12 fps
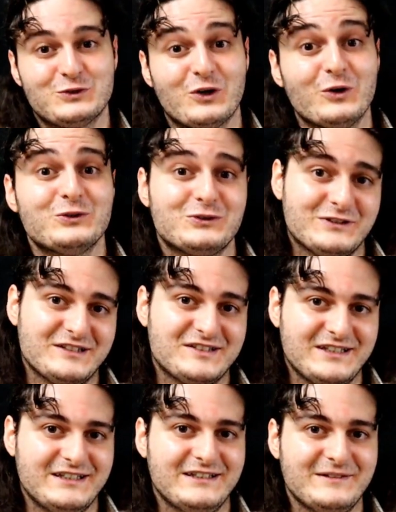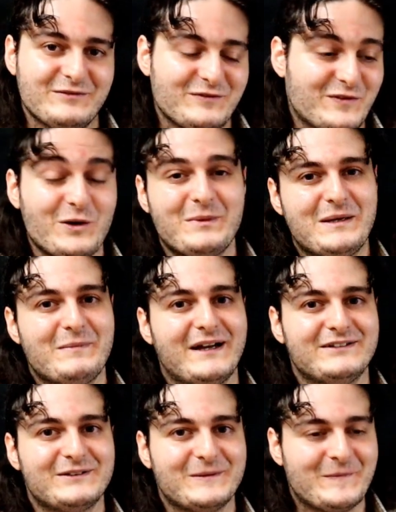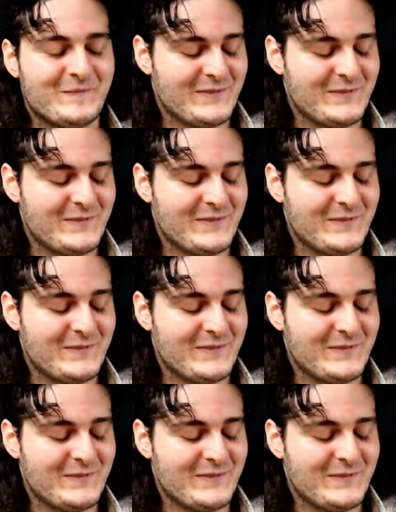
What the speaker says: go to this key from E minor.